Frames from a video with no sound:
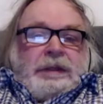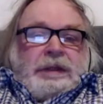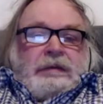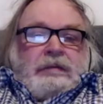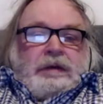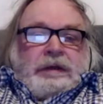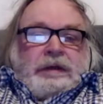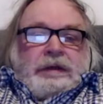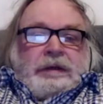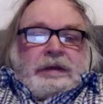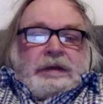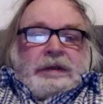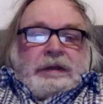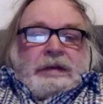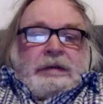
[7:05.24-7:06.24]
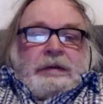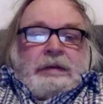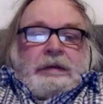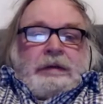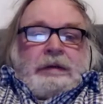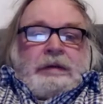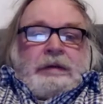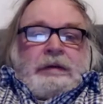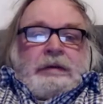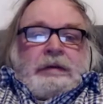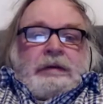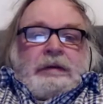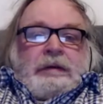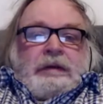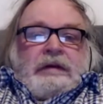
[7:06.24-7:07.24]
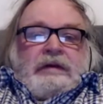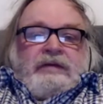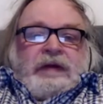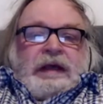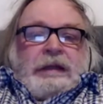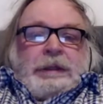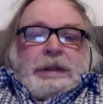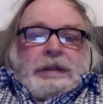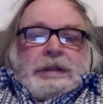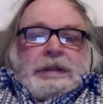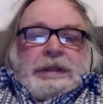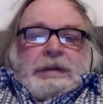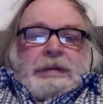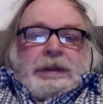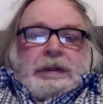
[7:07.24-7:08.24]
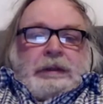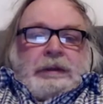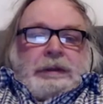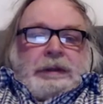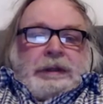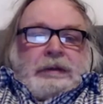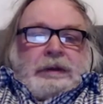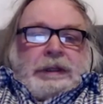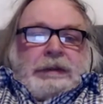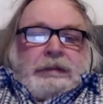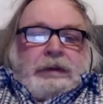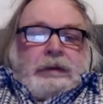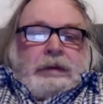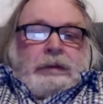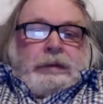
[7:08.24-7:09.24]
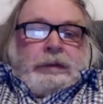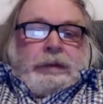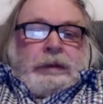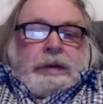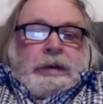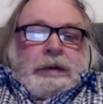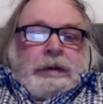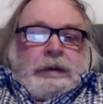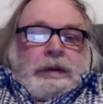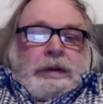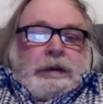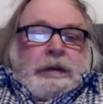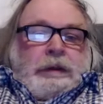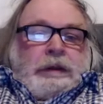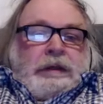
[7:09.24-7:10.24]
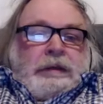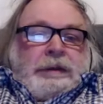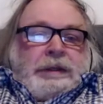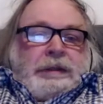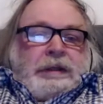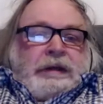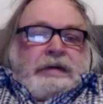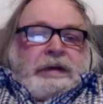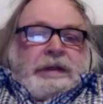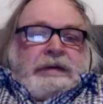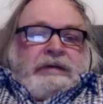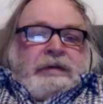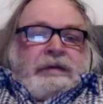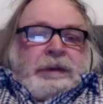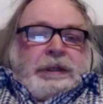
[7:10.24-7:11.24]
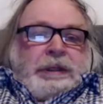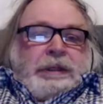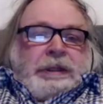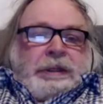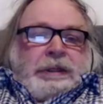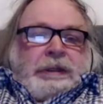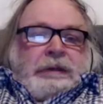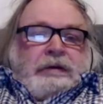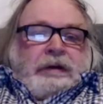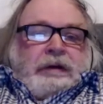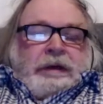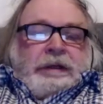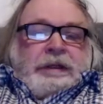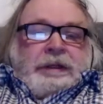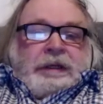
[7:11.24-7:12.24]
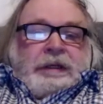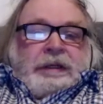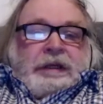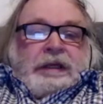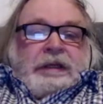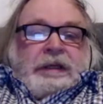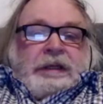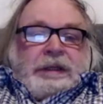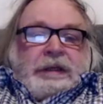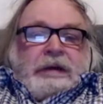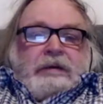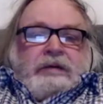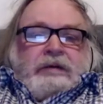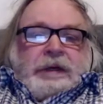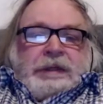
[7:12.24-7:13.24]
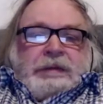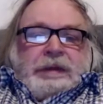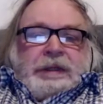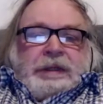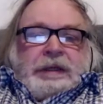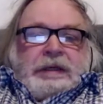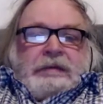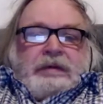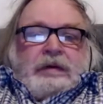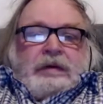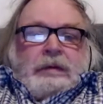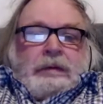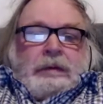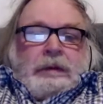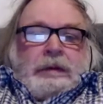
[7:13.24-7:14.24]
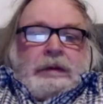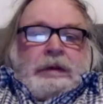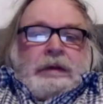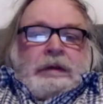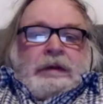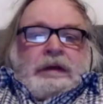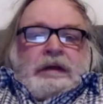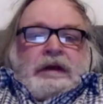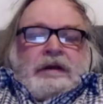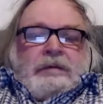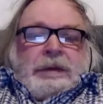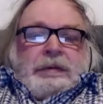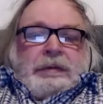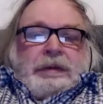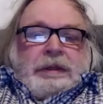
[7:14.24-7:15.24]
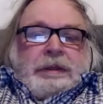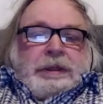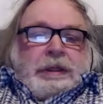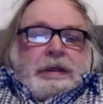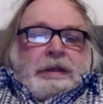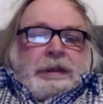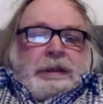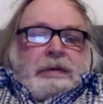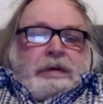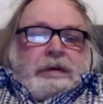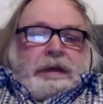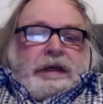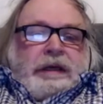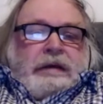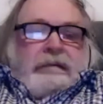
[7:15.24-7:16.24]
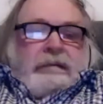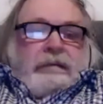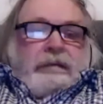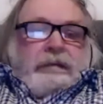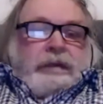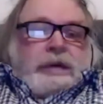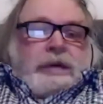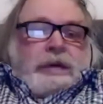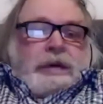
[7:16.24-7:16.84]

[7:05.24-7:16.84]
was the Word. The evangelist of John's Gospel gives a narrative of Jesus the Christ. It has no Christmas stable and opens with a chant or a hymn,